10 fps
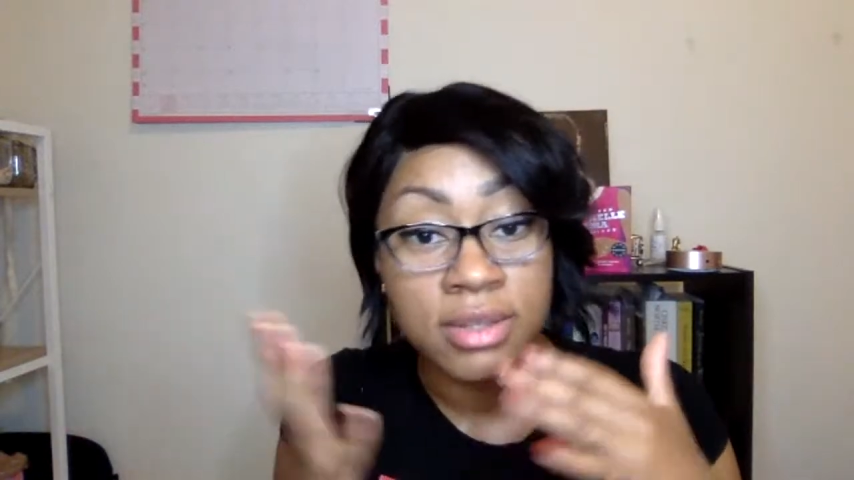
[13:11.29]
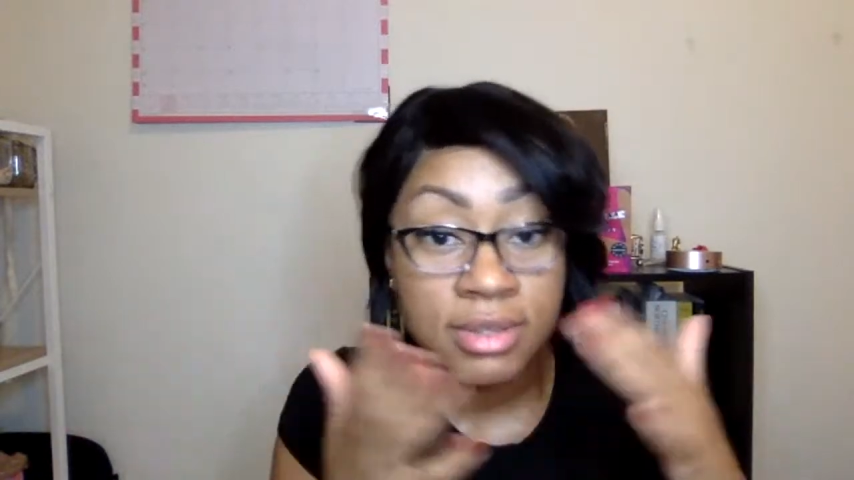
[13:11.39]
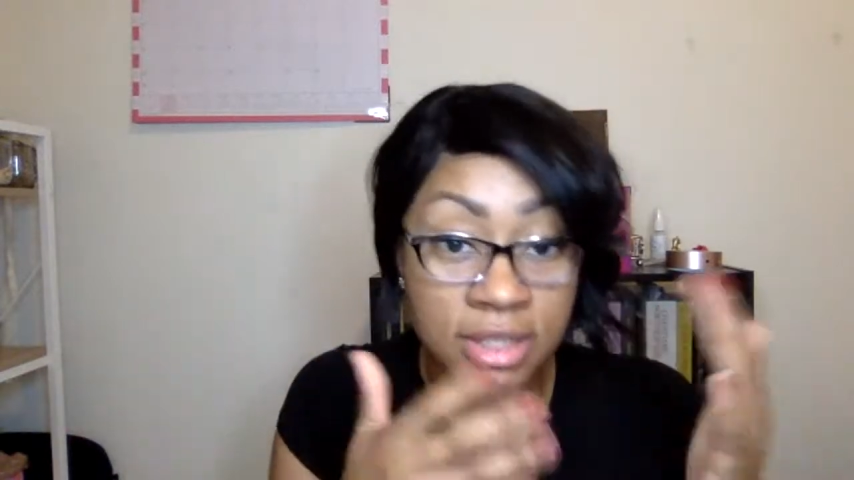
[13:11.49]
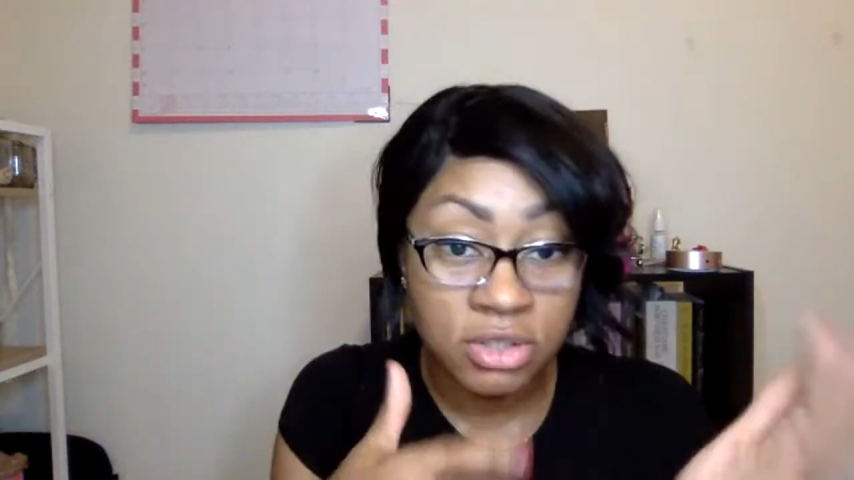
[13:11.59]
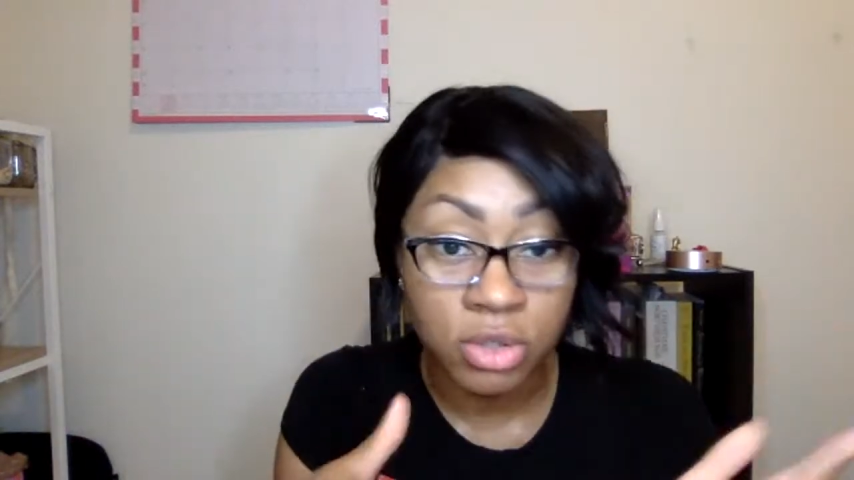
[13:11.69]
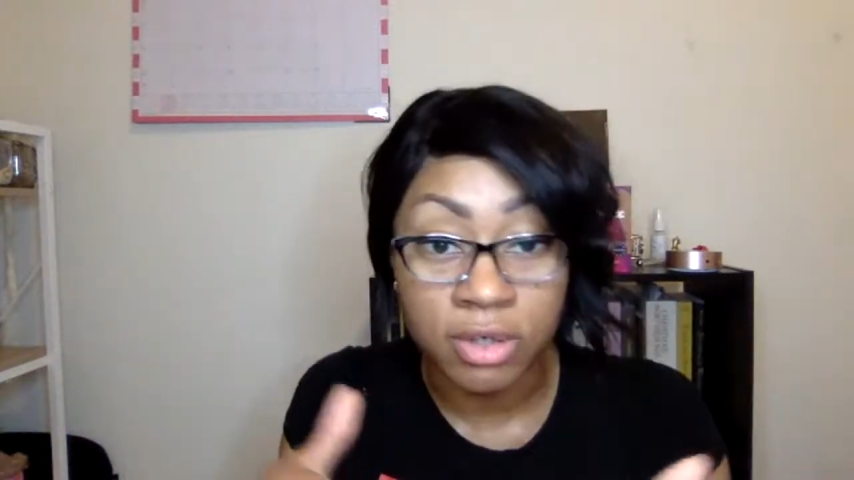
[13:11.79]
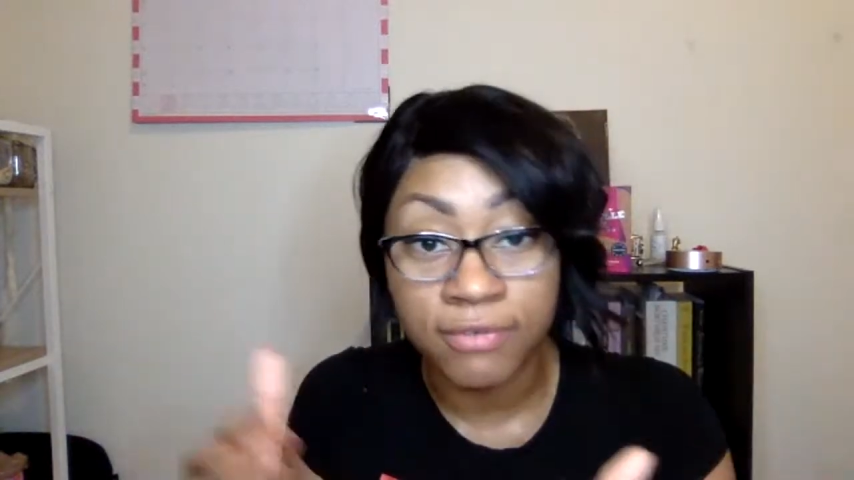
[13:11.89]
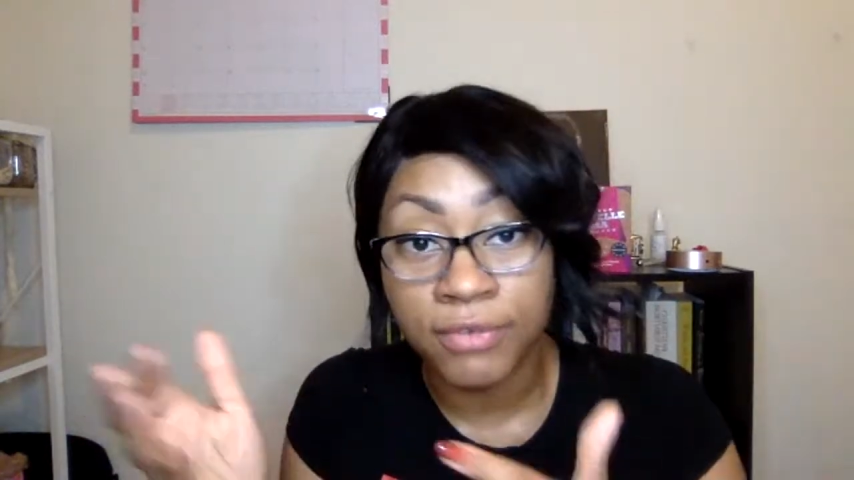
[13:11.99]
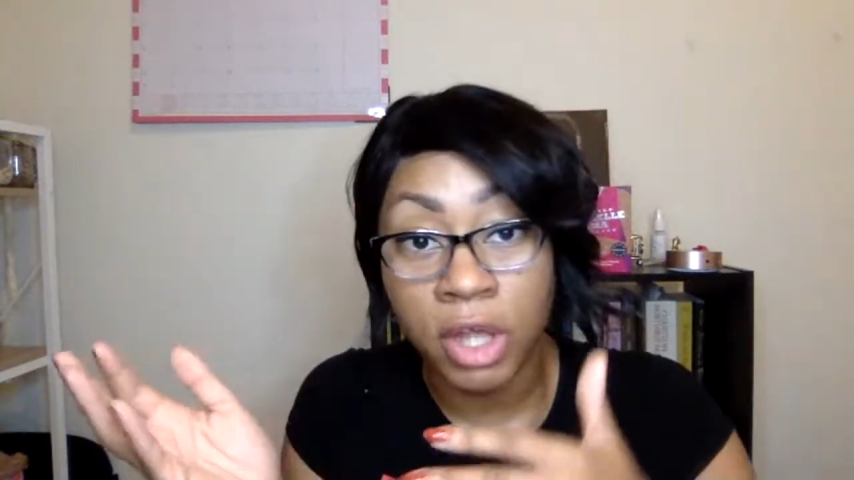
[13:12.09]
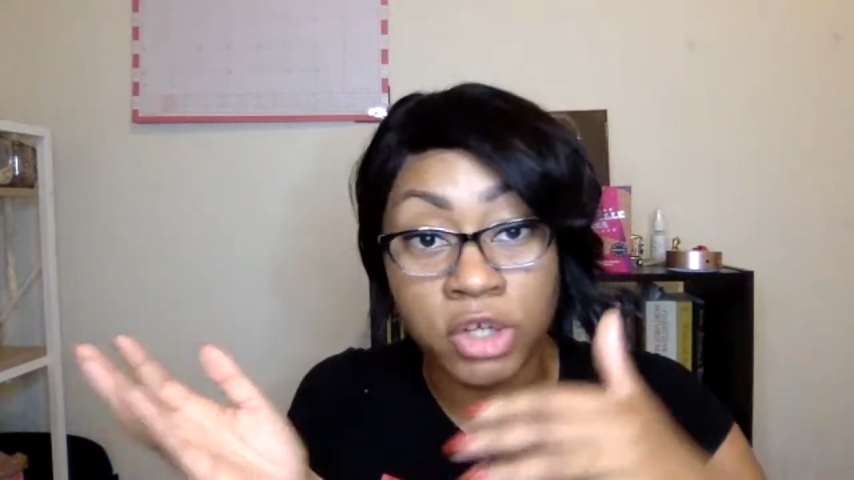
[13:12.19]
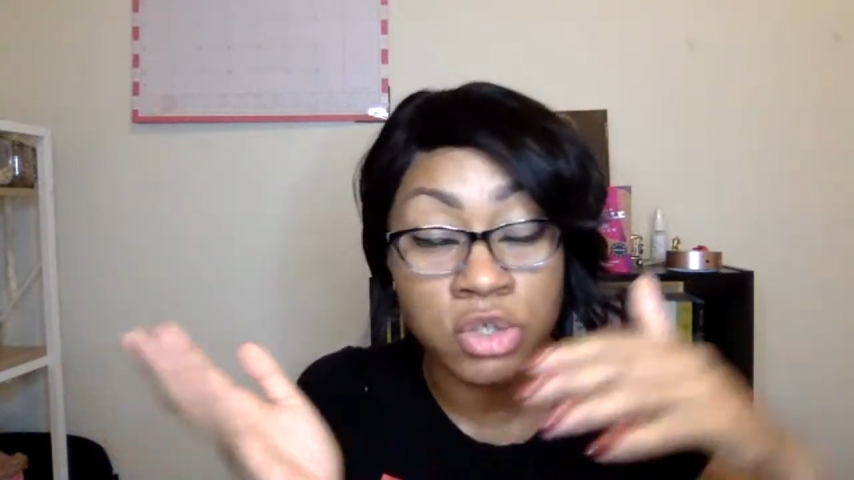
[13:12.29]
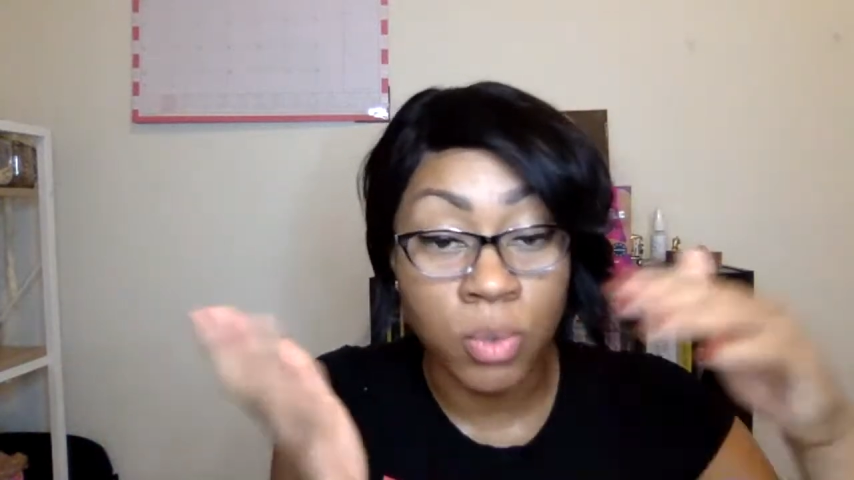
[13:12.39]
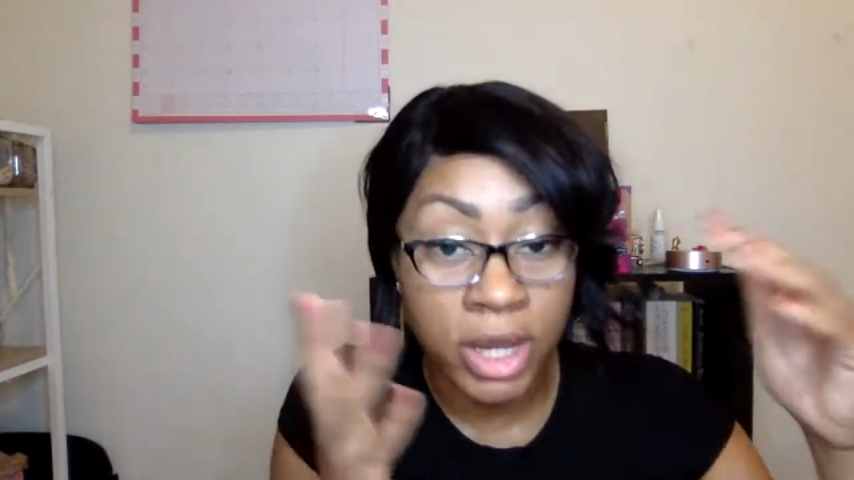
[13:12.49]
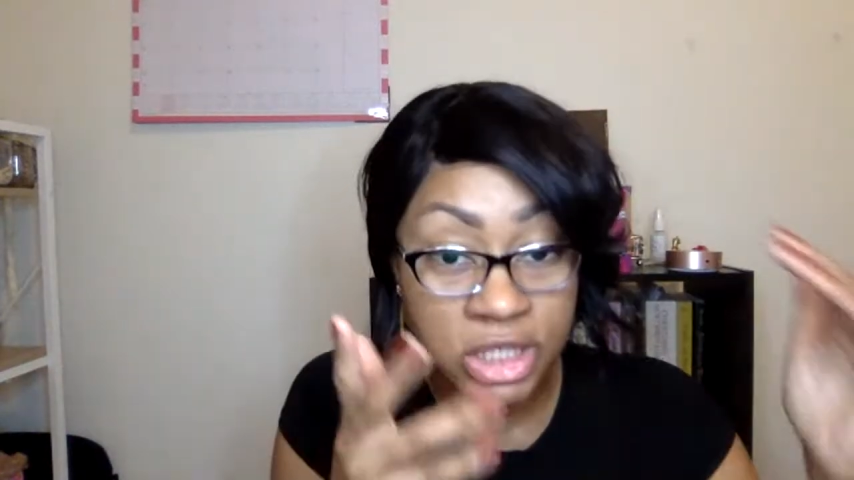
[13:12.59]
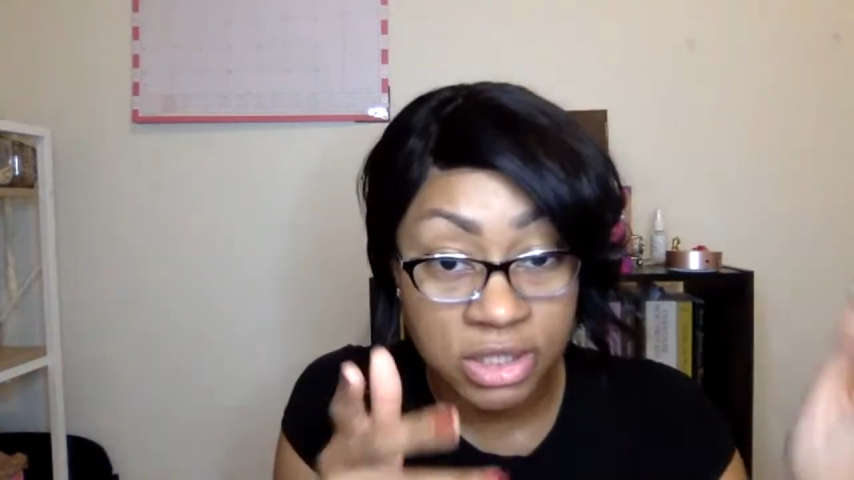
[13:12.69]
These are
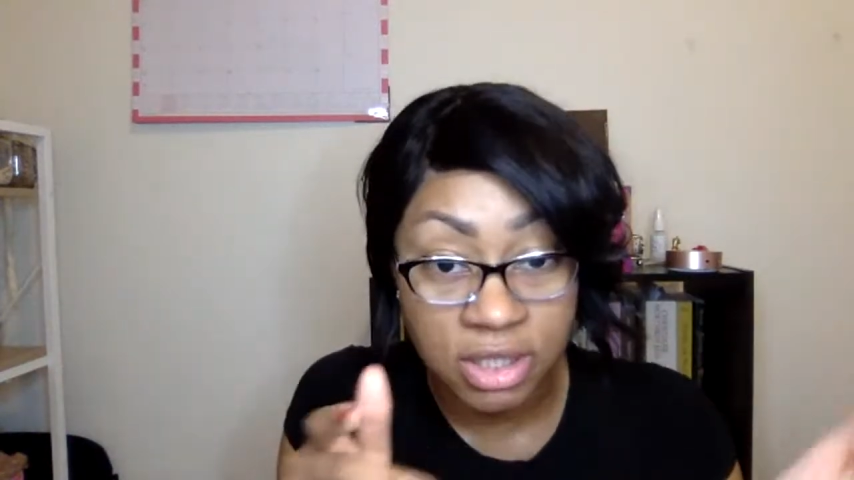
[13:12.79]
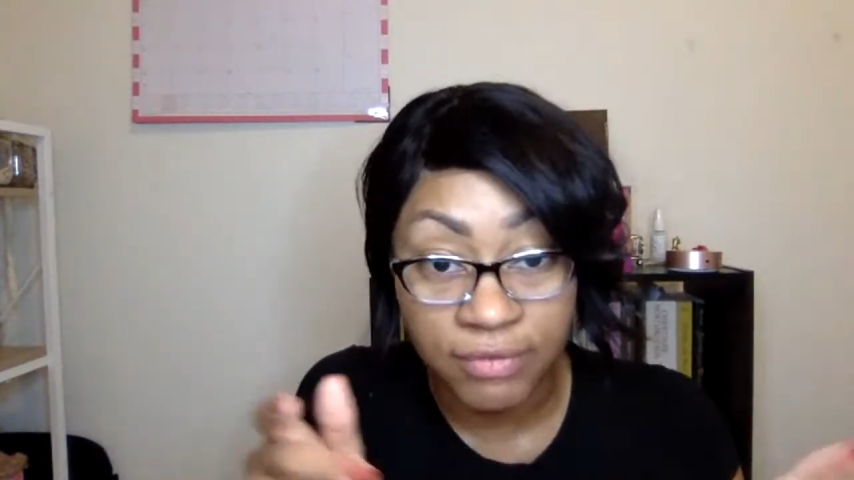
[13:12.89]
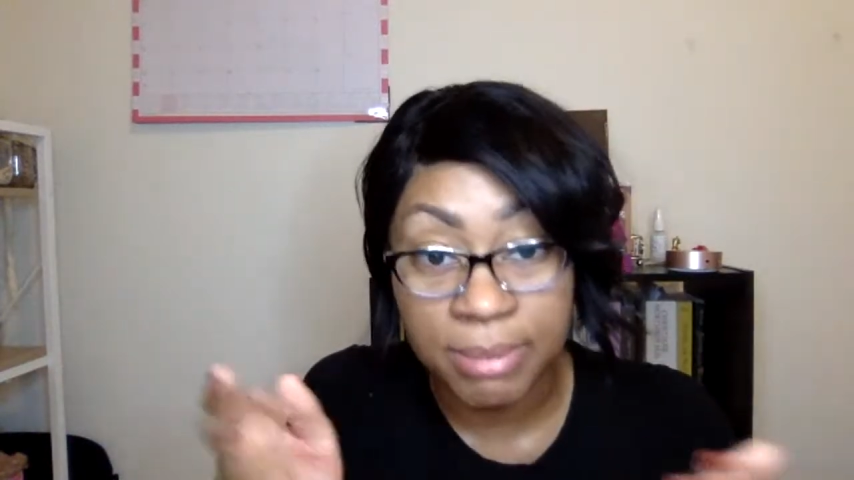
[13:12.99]
fluctuations of